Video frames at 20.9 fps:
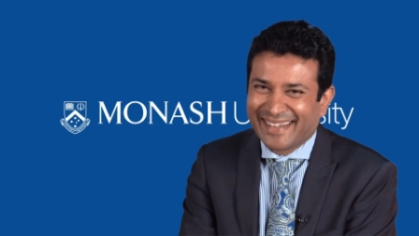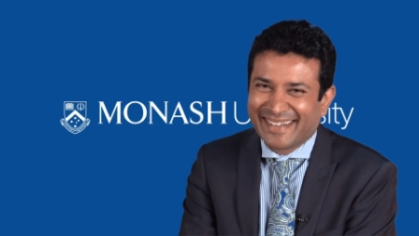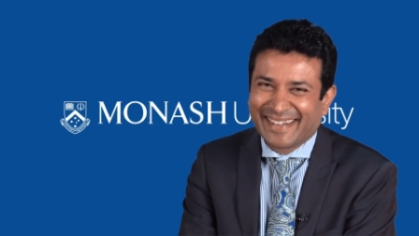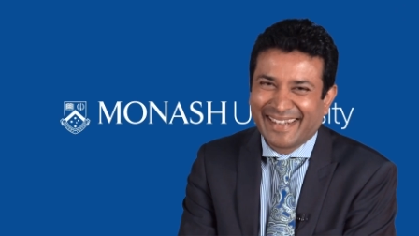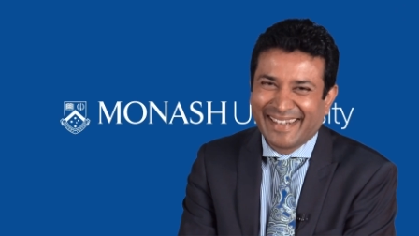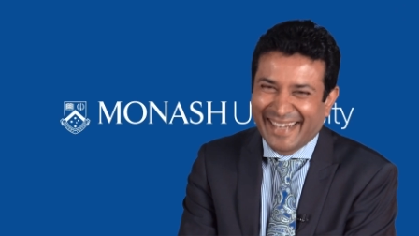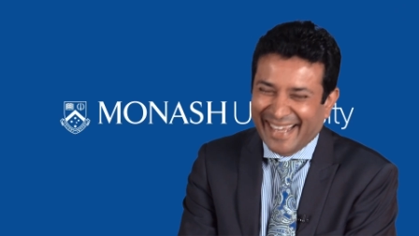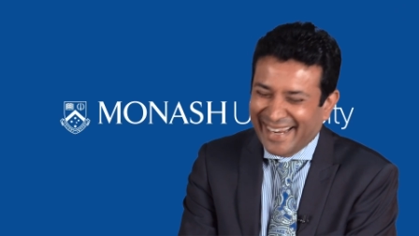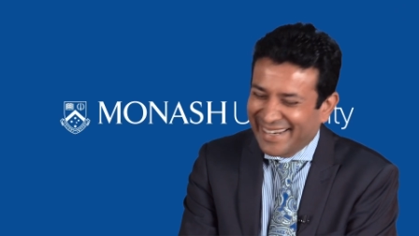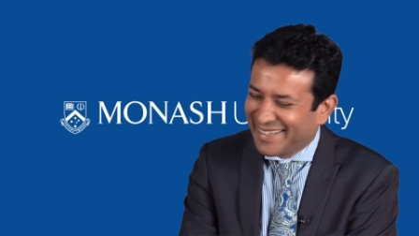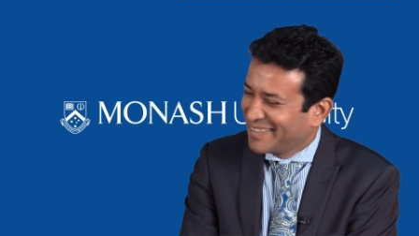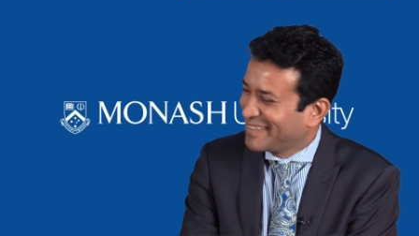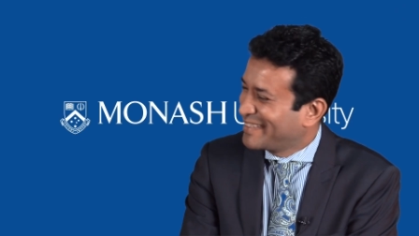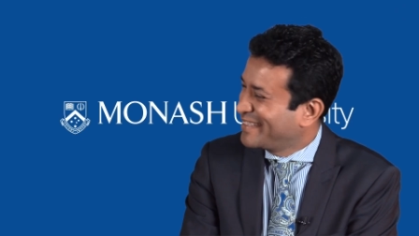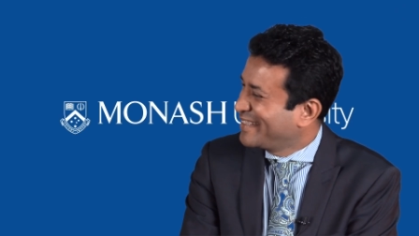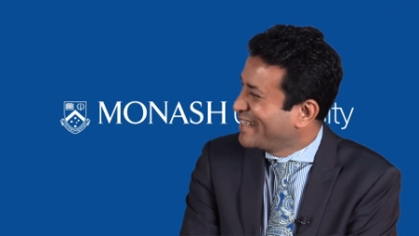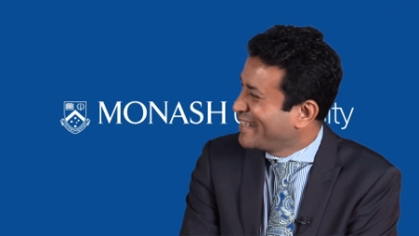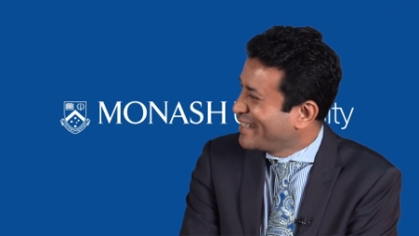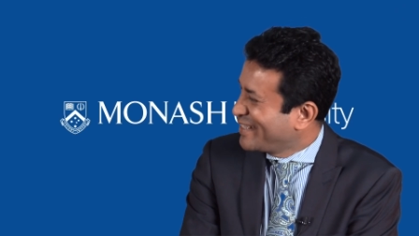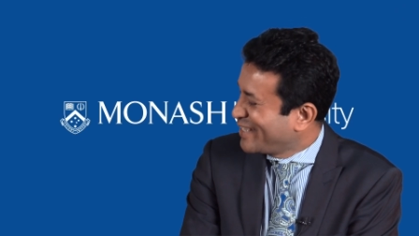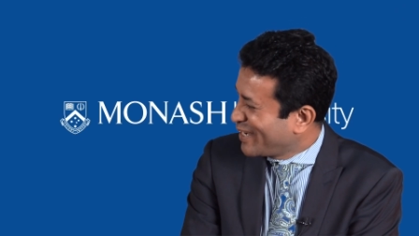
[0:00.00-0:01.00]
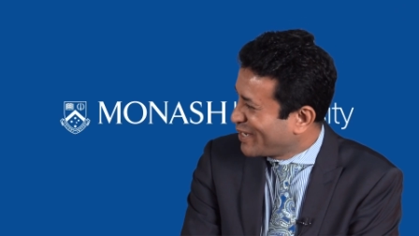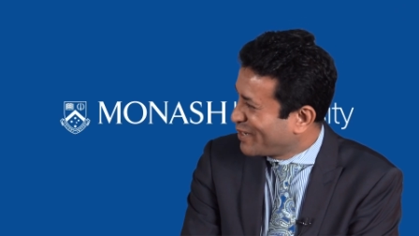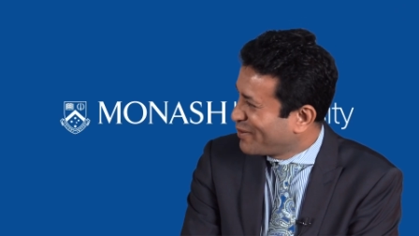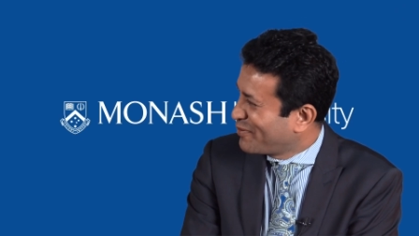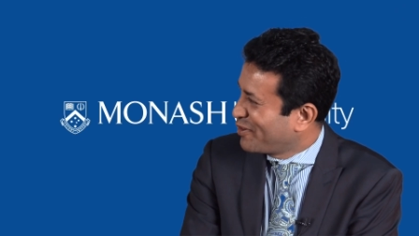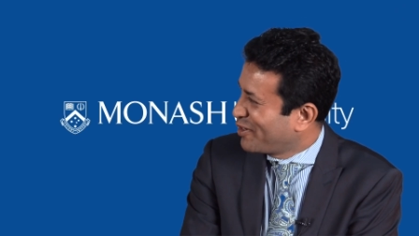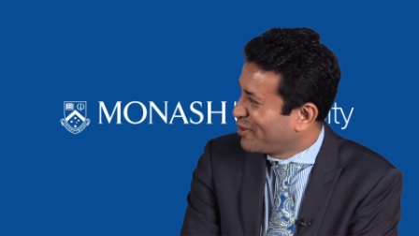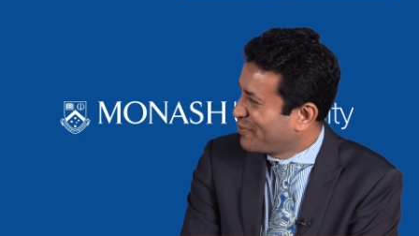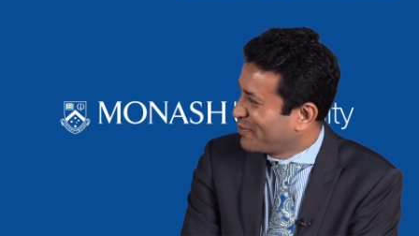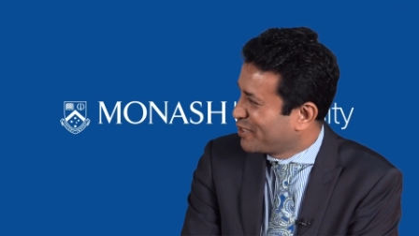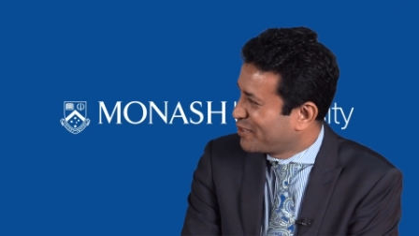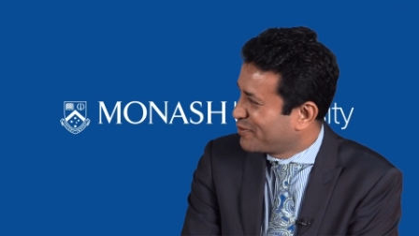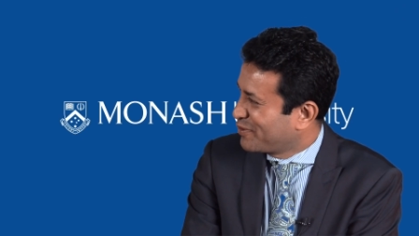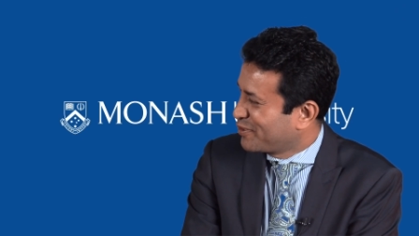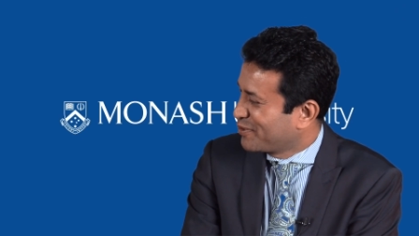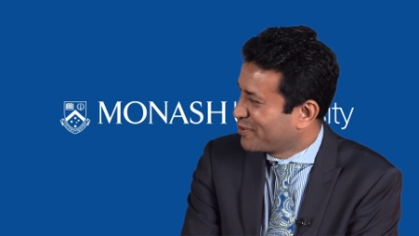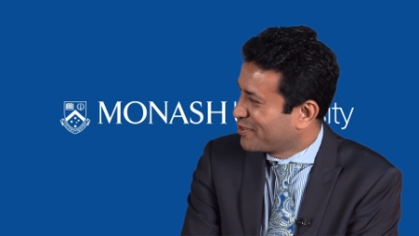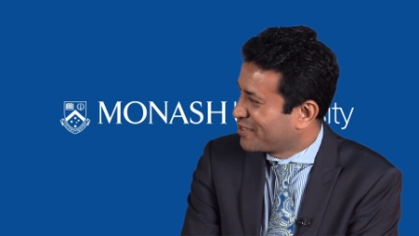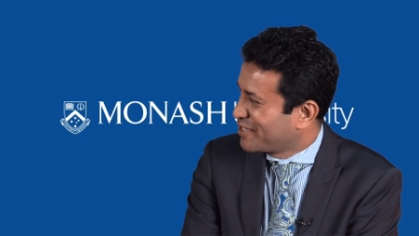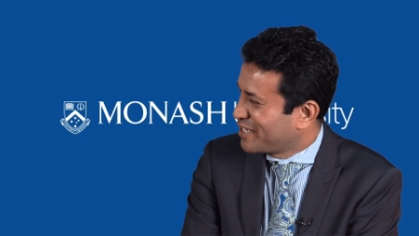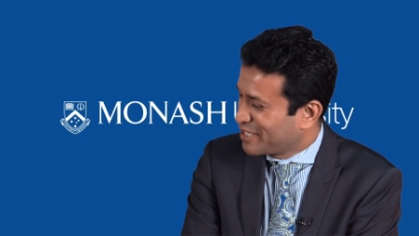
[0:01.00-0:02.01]
Glenn Allan, thank you very much for
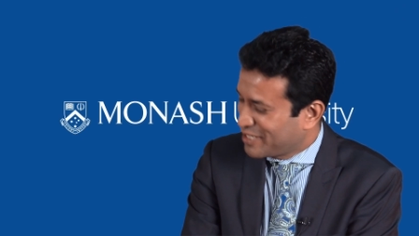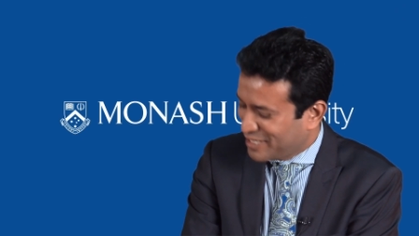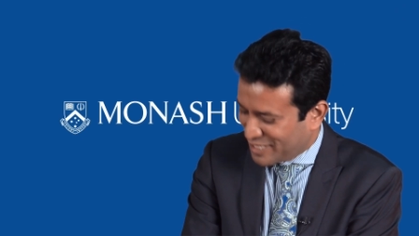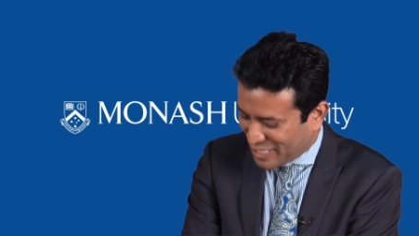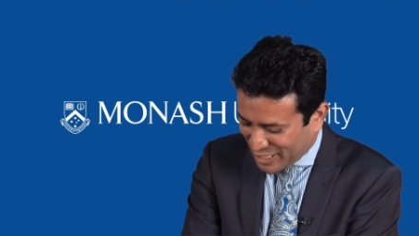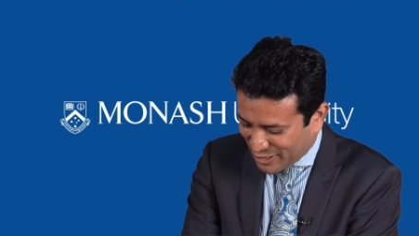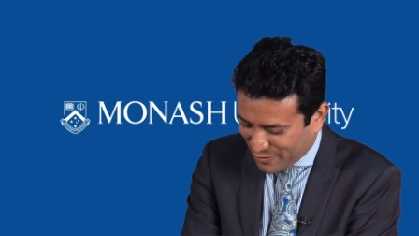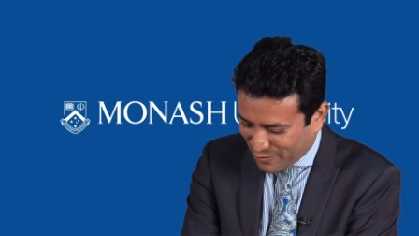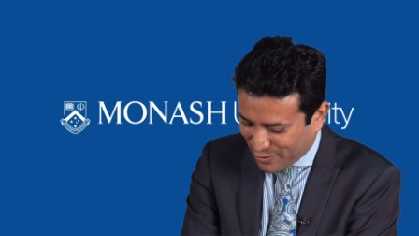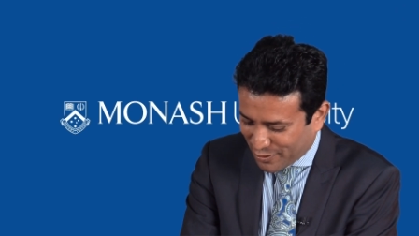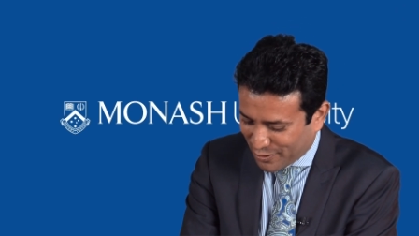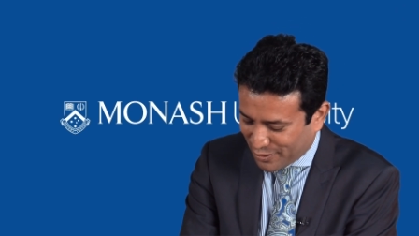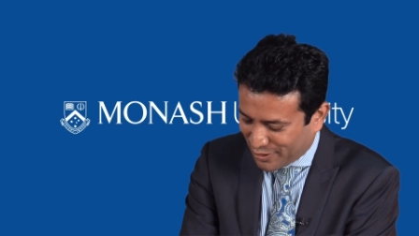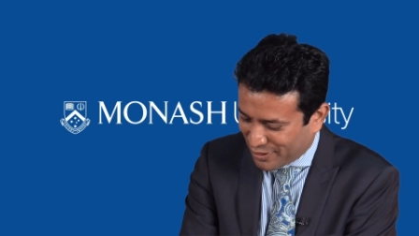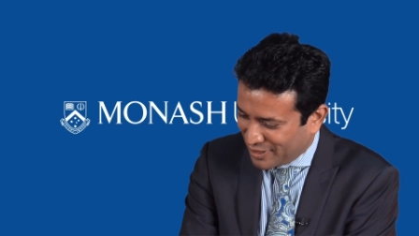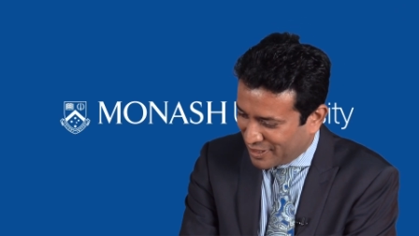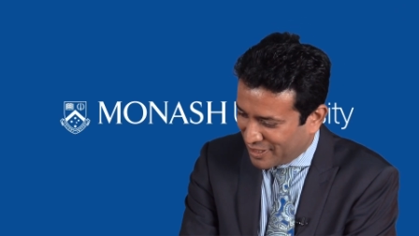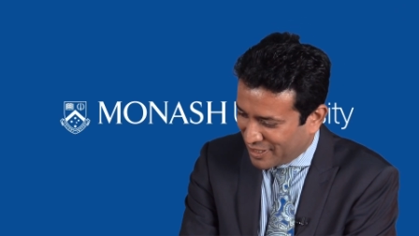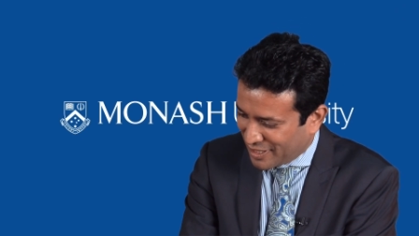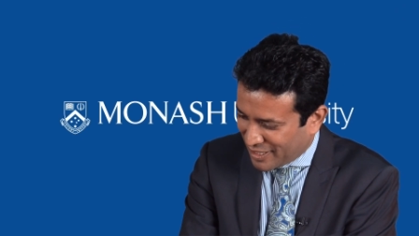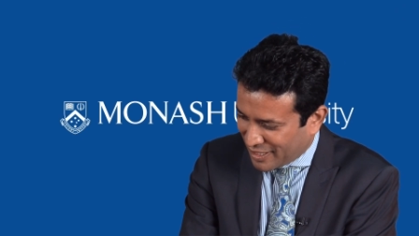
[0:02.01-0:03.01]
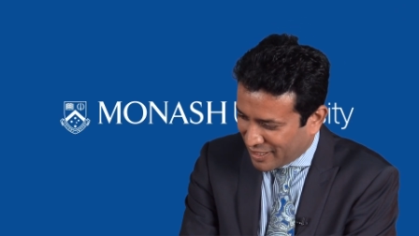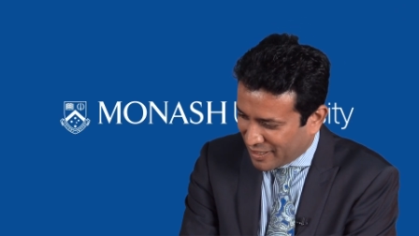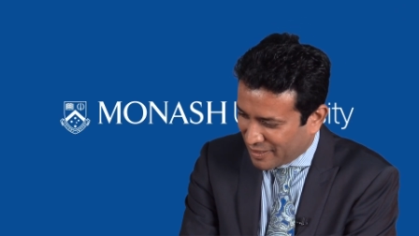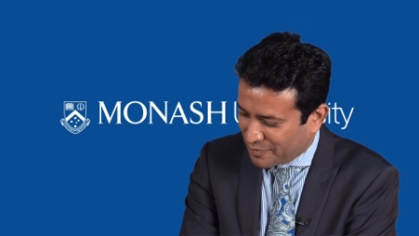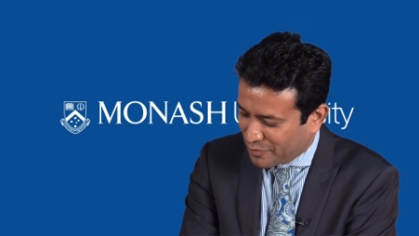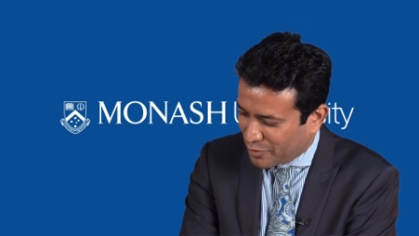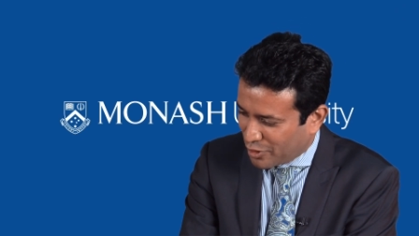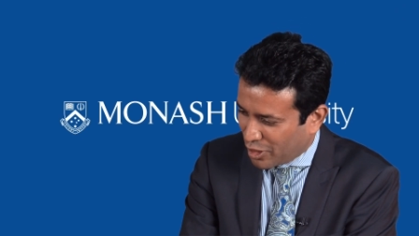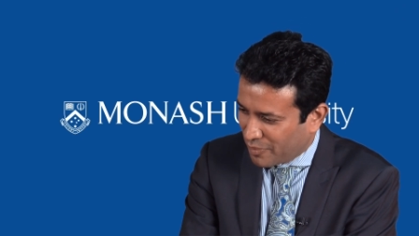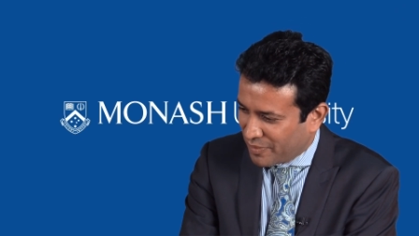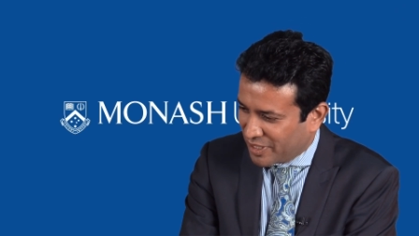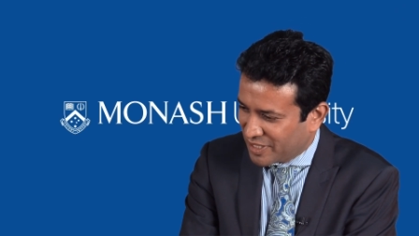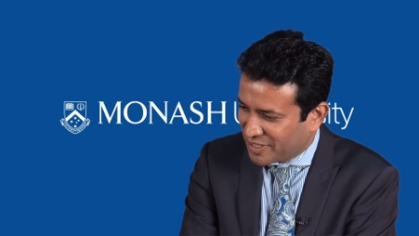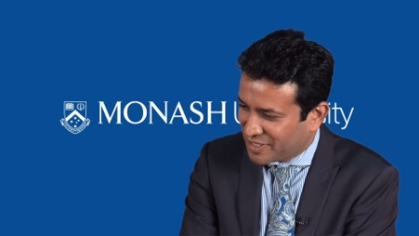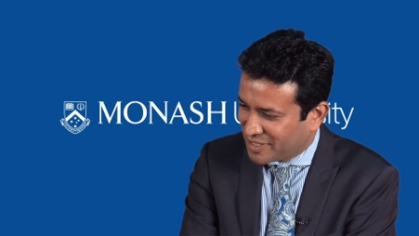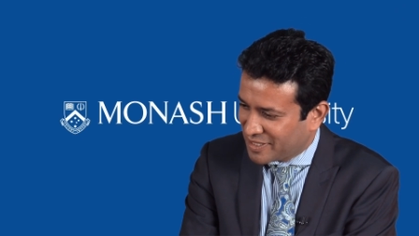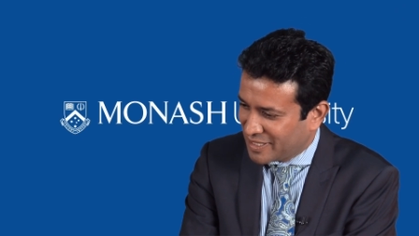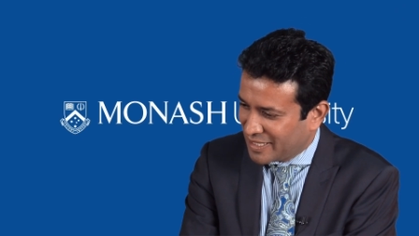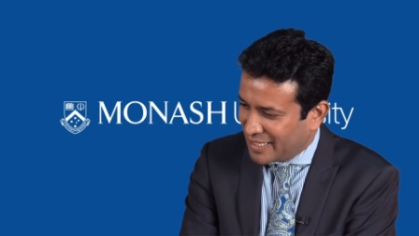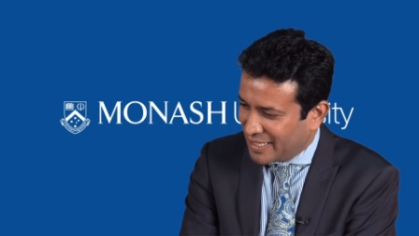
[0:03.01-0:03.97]
those insightful comments.